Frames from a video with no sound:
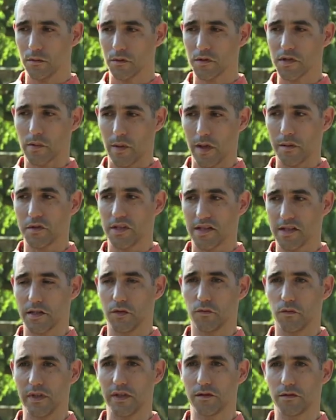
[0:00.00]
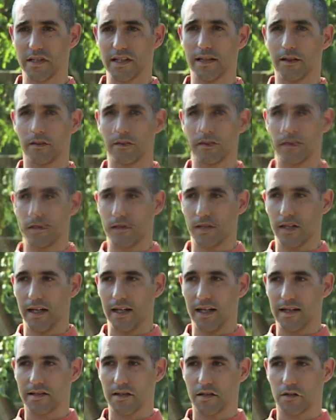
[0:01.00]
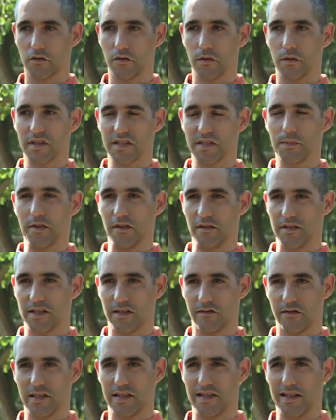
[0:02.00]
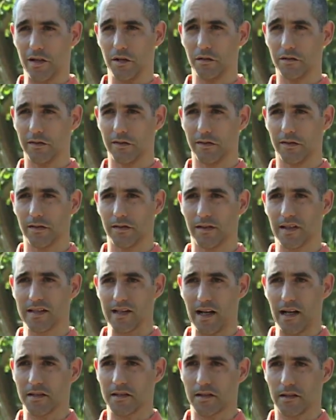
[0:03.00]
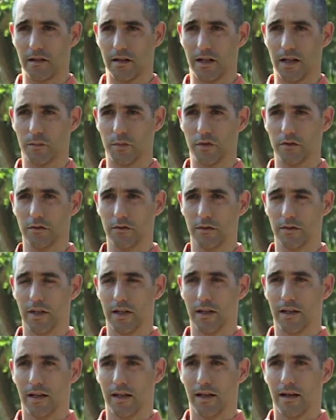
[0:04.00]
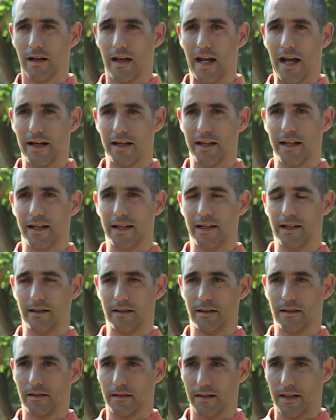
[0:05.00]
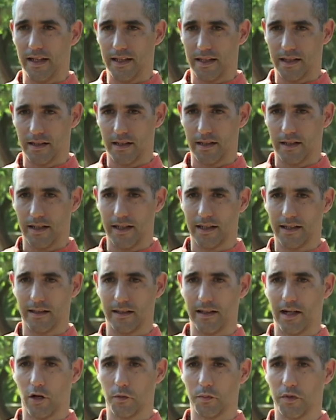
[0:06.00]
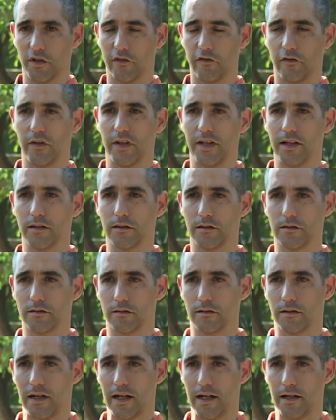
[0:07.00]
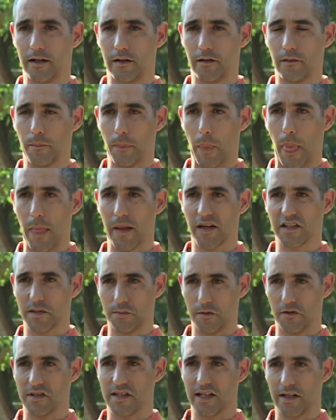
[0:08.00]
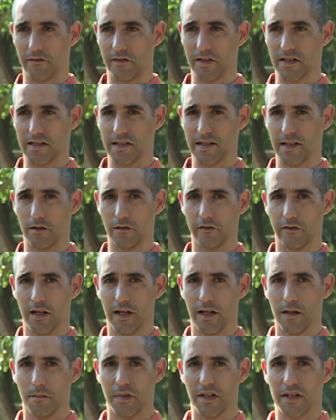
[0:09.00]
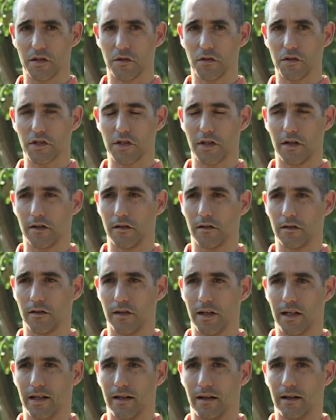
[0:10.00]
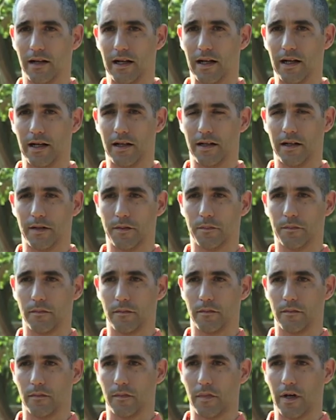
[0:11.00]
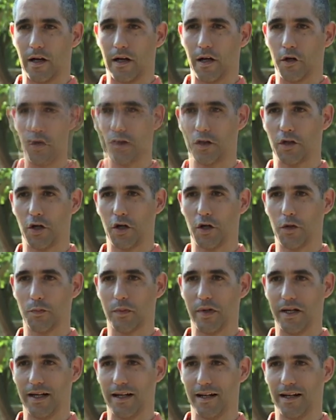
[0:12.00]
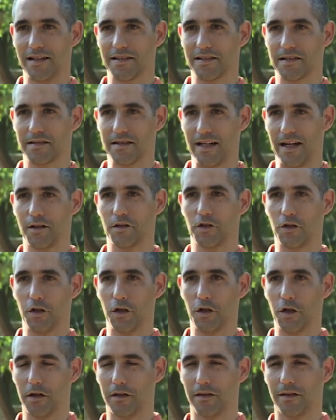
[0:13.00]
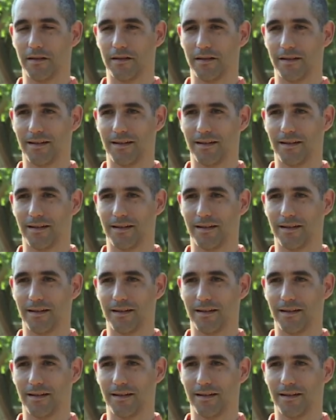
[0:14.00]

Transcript: Well, Swamiji is the real deal. He has the true experience of the self. It's undeniable, and he can help you feel experience that for yourself. But he's also a no BS, down to earth